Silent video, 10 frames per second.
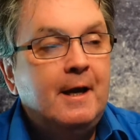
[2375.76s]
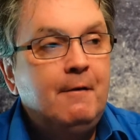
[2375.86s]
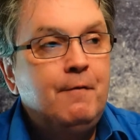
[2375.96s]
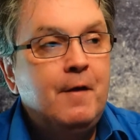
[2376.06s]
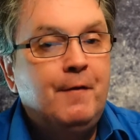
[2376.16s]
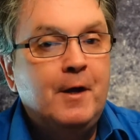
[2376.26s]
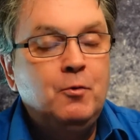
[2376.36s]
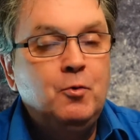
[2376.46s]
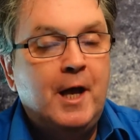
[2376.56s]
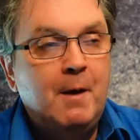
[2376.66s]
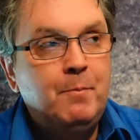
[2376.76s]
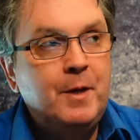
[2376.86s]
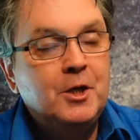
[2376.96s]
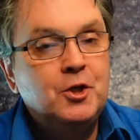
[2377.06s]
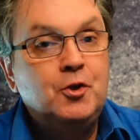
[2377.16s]
if if I know that
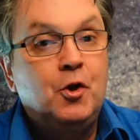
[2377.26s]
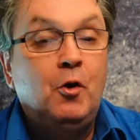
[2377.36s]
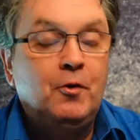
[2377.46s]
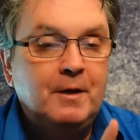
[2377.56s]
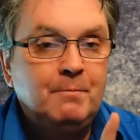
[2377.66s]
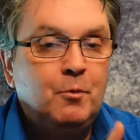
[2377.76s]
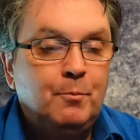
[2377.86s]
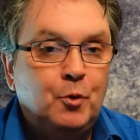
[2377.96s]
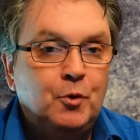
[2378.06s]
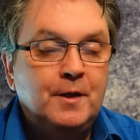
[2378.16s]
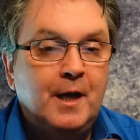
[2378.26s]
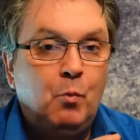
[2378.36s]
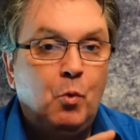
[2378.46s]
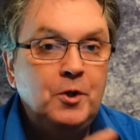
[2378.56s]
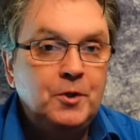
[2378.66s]
person, or more important,
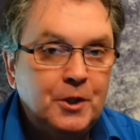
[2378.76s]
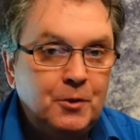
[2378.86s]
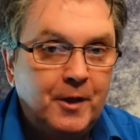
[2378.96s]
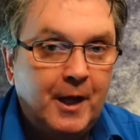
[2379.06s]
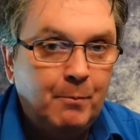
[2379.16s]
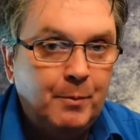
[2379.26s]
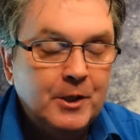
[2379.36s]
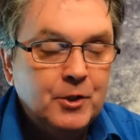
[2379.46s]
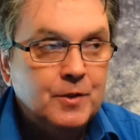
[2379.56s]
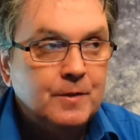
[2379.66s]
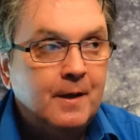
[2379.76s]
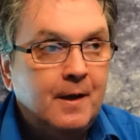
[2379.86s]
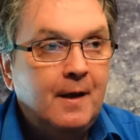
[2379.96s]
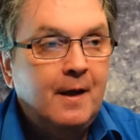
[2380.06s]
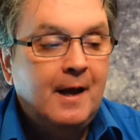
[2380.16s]
I want to know that person,
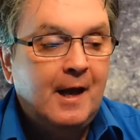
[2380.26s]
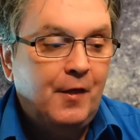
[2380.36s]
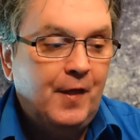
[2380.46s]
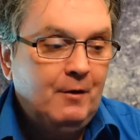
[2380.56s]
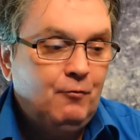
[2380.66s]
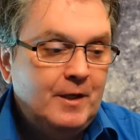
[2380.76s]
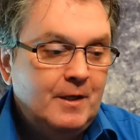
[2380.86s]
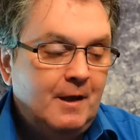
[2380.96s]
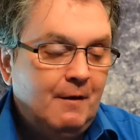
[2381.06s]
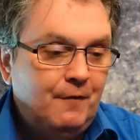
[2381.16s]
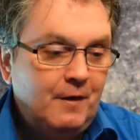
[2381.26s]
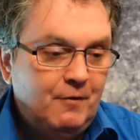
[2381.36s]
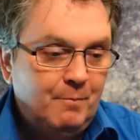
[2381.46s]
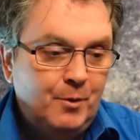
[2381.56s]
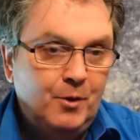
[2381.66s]
I think reading their
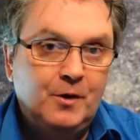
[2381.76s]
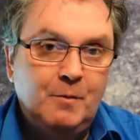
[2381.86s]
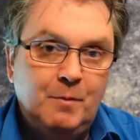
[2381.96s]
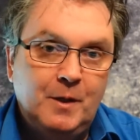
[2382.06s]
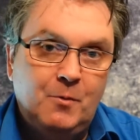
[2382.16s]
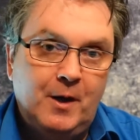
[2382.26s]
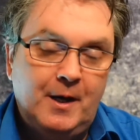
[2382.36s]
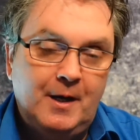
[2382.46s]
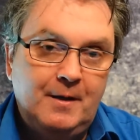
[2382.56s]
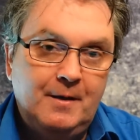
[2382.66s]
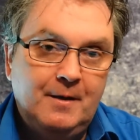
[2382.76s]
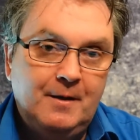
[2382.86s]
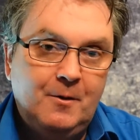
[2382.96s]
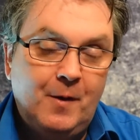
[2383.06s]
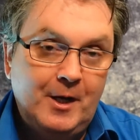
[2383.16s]
favorite book can be quite
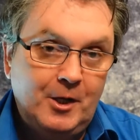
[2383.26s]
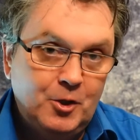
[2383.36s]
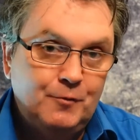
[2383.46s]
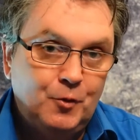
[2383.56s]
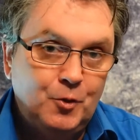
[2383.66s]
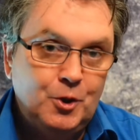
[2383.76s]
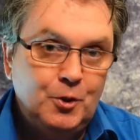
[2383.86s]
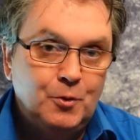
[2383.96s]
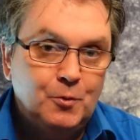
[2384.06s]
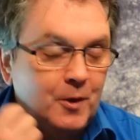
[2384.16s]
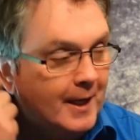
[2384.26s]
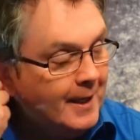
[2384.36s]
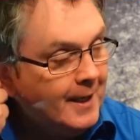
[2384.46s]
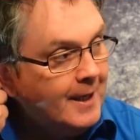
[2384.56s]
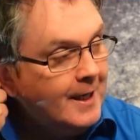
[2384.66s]
quite a useful tool.
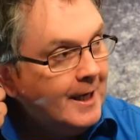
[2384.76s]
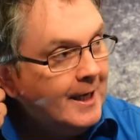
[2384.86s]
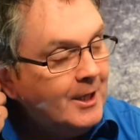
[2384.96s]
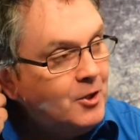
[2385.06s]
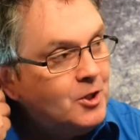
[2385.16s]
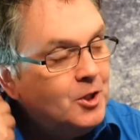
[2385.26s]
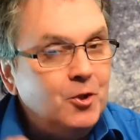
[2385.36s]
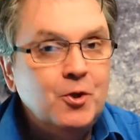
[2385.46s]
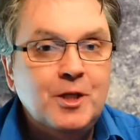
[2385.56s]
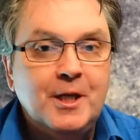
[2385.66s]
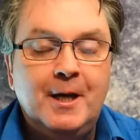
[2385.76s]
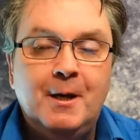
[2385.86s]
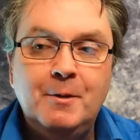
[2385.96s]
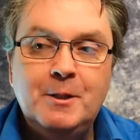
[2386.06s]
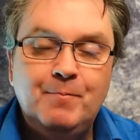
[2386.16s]
And I, and I used to use it,
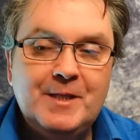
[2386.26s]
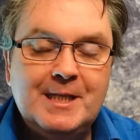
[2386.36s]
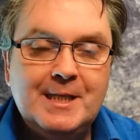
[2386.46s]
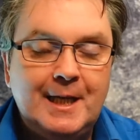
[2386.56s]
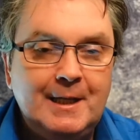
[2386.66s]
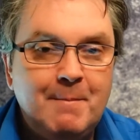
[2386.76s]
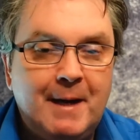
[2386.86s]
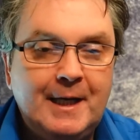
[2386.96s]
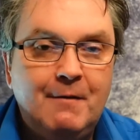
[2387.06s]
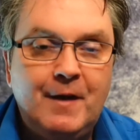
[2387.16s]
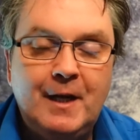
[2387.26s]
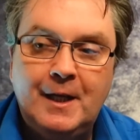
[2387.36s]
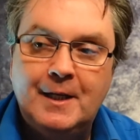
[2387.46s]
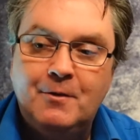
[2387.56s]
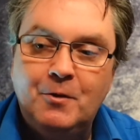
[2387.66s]
and I was slightly
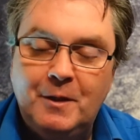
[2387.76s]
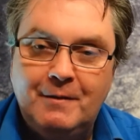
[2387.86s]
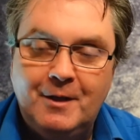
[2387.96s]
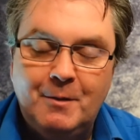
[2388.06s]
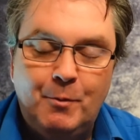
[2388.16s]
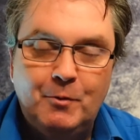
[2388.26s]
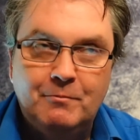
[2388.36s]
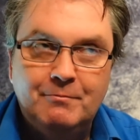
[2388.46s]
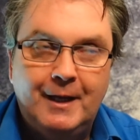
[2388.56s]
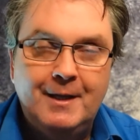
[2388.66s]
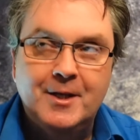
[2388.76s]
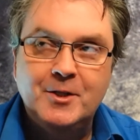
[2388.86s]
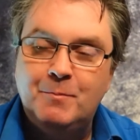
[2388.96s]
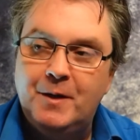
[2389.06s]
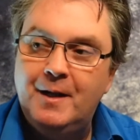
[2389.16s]
Machiavellian. I don't know what you think. You probably don't like
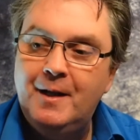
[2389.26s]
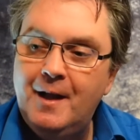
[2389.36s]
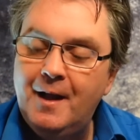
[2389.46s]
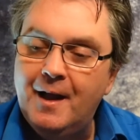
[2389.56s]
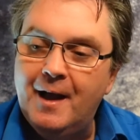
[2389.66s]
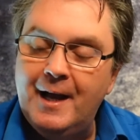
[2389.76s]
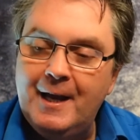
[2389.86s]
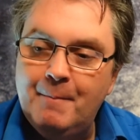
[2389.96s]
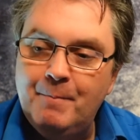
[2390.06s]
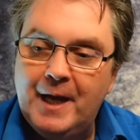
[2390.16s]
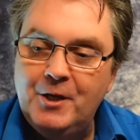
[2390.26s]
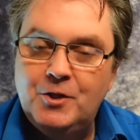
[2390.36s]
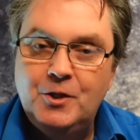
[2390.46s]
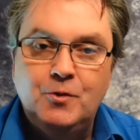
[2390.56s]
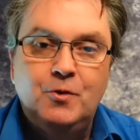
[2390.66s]
this, but I am. Um, I
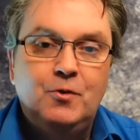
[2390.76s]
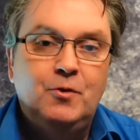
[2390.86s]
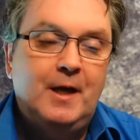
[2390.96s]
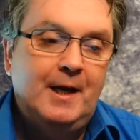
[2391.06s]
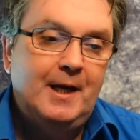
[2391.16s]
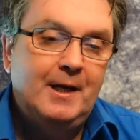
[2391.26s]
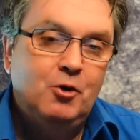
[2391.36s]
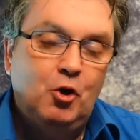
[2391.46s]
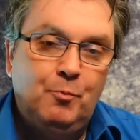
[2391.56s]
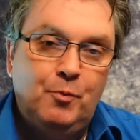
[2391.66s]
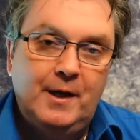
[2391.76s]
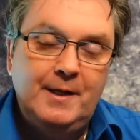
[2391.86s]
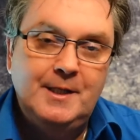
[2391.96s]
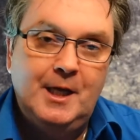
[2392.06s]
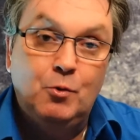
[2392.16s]
used to do uh, corporate
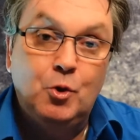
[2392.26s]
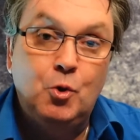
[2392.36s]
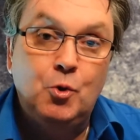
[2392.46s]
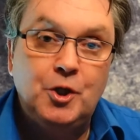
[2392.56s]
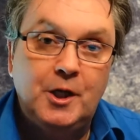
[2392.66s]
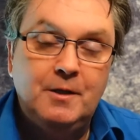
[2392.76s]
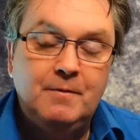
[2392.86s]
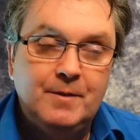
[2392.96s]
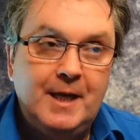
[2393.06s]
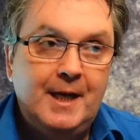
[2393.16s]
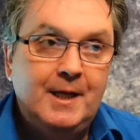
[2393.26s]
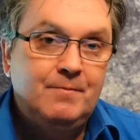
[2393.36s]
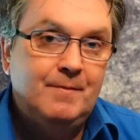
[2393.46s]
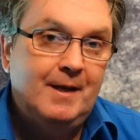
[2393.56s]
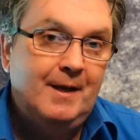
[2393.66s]
internal coaching uh,
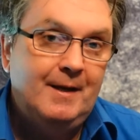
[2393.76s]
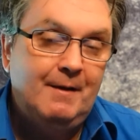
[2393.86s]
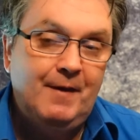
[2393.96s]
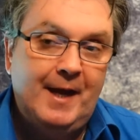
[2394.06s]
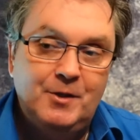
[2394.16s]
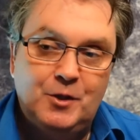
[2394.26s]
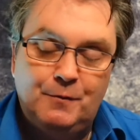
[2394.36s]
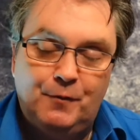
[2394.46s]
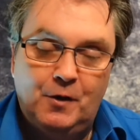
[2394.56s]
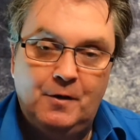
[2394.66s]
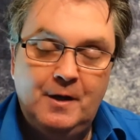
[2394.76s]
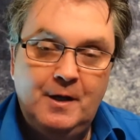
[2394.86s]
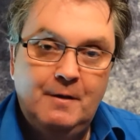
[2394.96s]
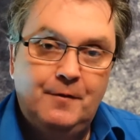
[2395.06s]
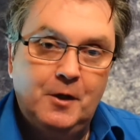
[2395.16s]
uh, events for
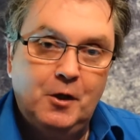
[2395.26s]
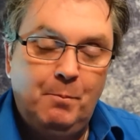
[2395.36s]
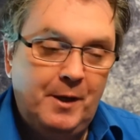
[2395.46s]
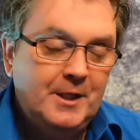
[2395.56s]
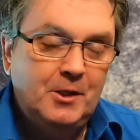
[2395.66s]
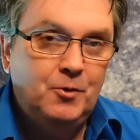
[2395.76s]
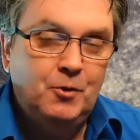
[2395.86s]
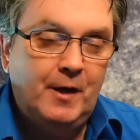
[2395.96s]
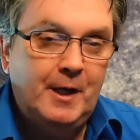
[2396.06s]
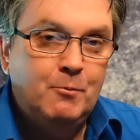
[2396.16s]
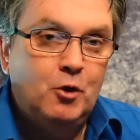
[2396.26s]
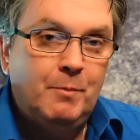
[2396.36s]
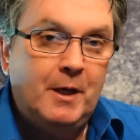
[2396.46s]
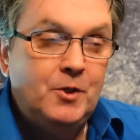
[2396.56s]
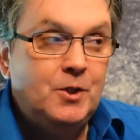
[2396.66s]
for companies. I don't do it
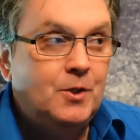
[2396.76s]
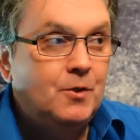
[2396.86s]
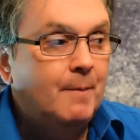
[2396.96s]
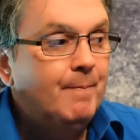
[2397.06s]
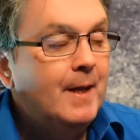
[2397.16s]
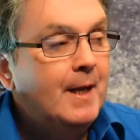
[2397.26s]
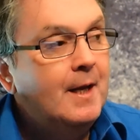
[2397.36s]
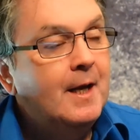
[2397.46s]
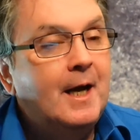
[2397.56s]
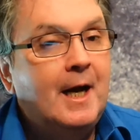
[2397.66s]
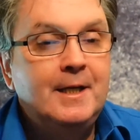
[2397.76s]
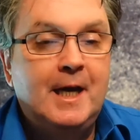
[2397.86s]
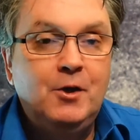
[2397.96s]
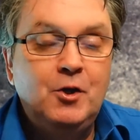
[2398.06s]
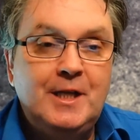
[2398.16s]
anymore, but I used to do it. And
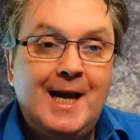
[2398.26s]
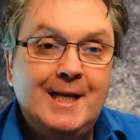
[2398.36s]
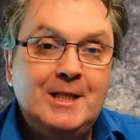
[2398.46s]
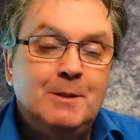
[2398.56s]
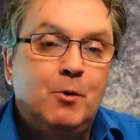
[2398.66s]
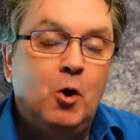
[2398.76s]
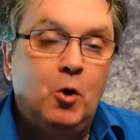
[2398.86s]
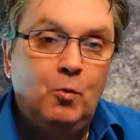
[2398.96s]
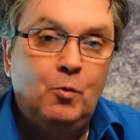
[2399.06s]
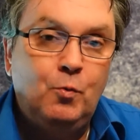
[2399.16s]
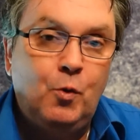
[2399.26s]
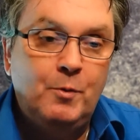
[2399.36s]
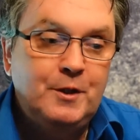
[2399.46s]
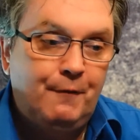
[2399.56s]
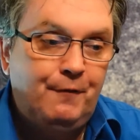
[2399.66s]
I used to ask them all
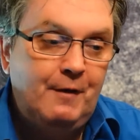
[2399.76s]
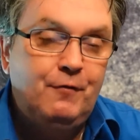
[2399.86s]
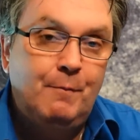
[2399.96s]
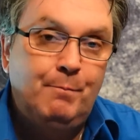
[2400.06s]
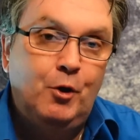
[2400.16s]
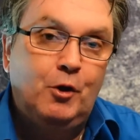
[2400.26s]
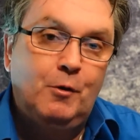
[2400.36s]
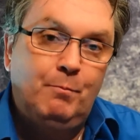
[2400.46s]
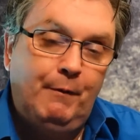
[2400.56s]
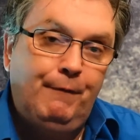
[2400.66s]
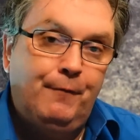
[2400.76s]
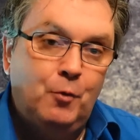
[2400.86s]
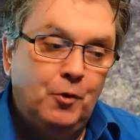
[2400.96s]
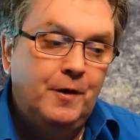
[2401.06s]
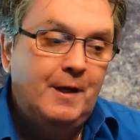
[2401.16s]
what was their favorite book before